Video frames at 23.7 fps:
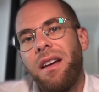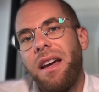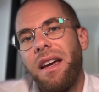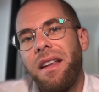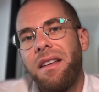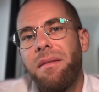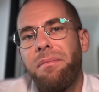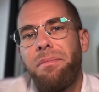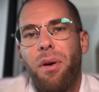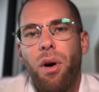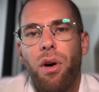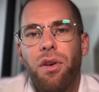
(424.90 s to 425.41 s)
in
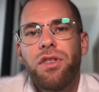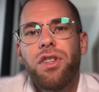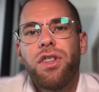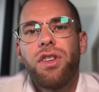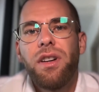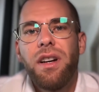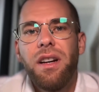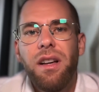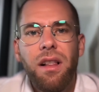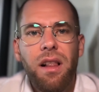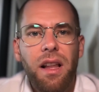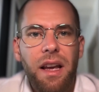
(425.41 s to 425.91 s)

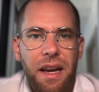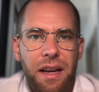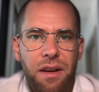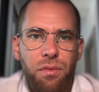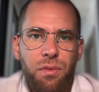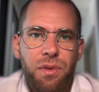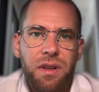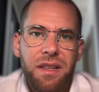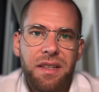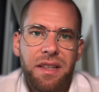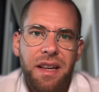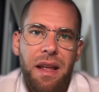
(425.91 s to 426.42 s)
Portugal, it
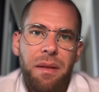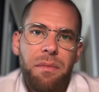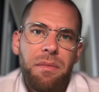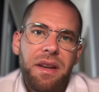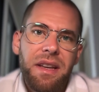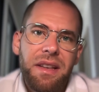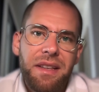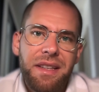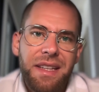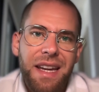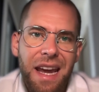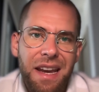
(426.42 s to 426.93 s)
will then be
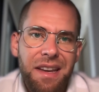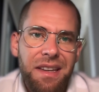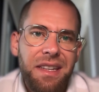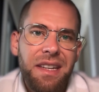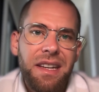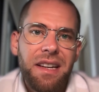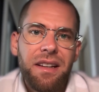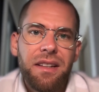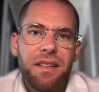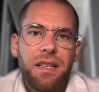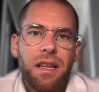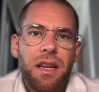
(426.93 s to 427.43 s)
10
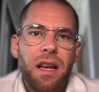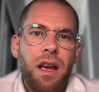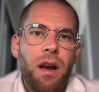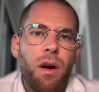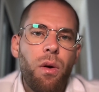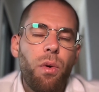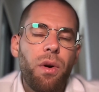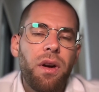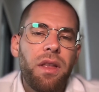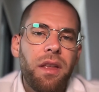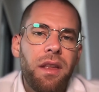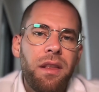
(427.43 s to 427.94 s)
years
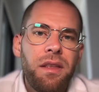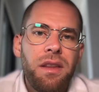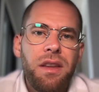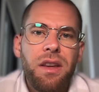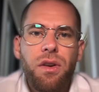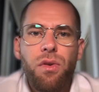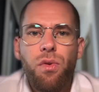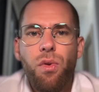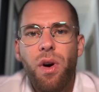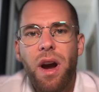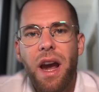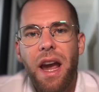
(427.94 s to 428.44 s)
with a
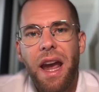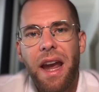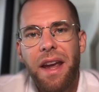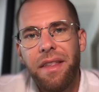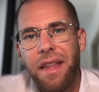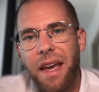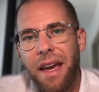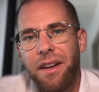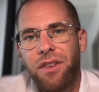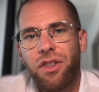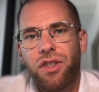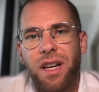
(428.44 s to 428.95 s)
new
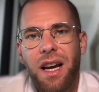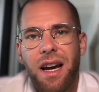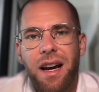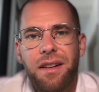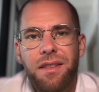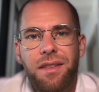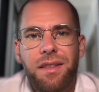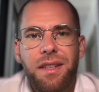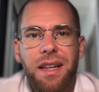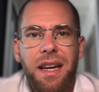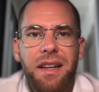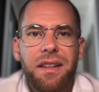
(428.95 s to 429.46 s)
NHR
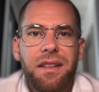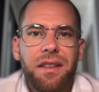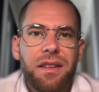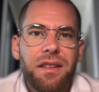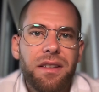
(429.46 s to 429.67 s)
status.